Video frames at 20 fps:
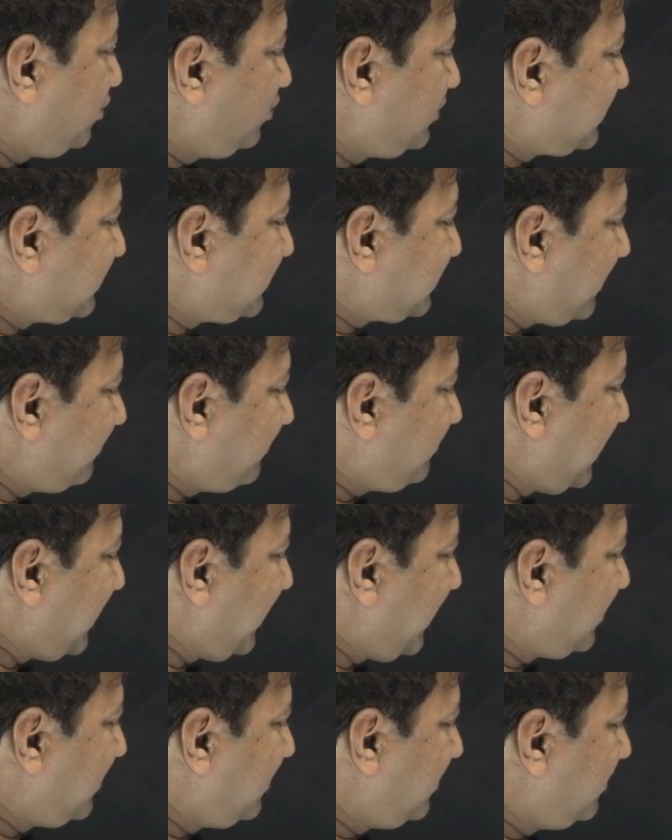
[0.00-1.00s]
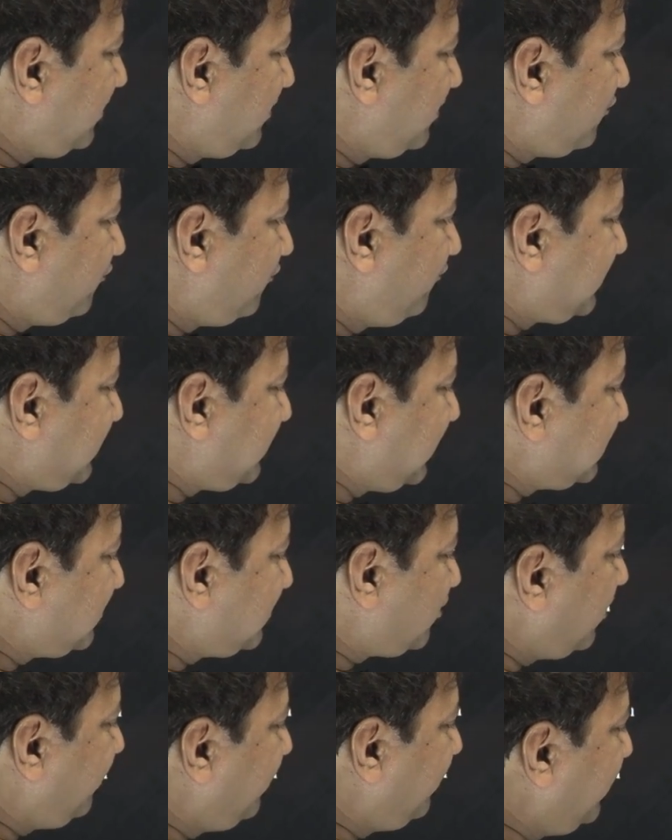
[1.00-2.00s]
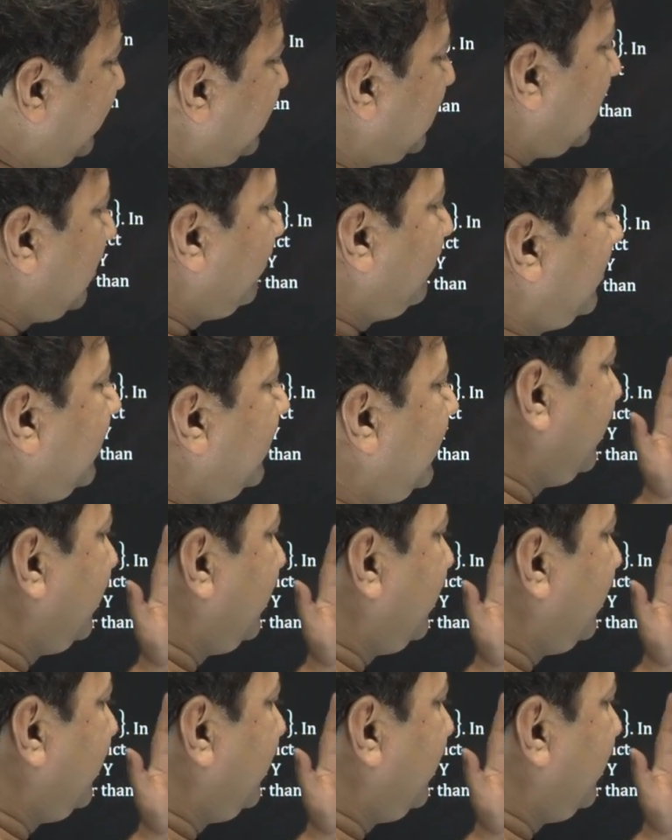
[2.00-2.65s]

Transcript: something which has not been covered